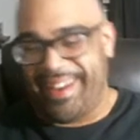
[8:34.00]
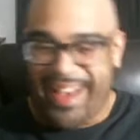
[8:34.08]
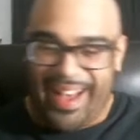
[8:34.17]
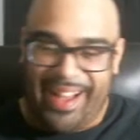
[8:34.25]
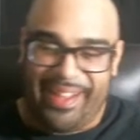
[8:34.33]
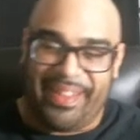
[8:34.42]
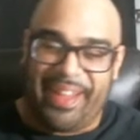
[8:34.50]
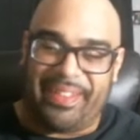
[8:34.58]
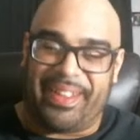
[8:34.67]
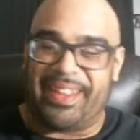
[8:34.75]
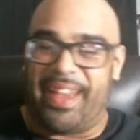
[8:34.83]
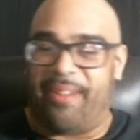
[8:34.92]
I'll
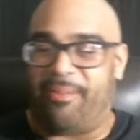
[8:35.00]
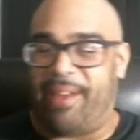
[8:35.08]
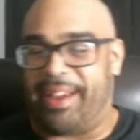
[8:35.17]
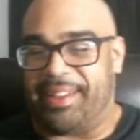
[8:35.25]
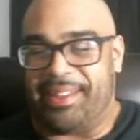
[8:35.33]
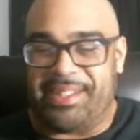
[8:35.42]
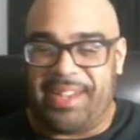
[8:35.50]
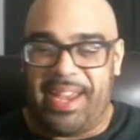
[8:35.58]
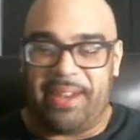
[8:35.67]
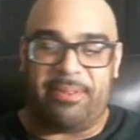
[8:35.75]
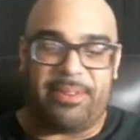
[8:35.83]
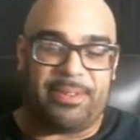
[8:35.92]
let that rock in the chat,
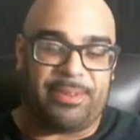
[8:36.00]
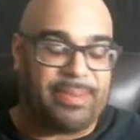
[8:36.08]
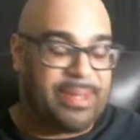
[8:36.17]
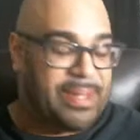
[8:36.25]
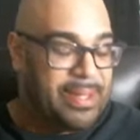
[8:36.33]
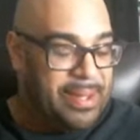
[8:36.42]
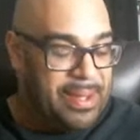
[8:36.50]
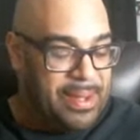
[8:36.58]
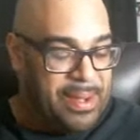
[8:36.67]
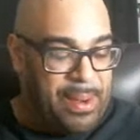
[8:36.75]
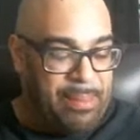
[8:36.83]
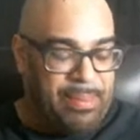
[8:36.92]
original Biggie.
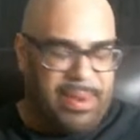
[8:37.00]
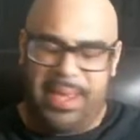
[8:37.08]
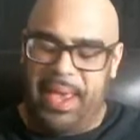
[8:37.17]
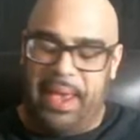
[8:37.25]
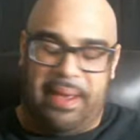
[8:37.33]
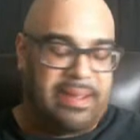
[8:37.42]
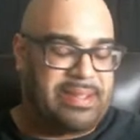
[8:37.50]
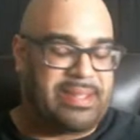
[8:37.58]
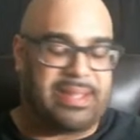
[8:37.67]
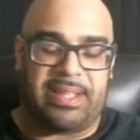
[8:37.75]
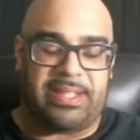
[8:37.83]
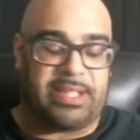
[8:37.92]
But yeah, it's
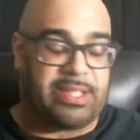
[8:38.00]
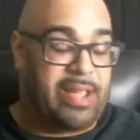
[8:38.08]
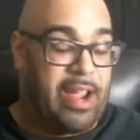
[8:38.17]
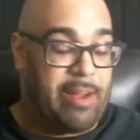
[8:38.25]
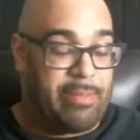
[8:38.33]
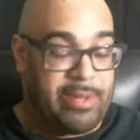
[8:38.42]
just garbage.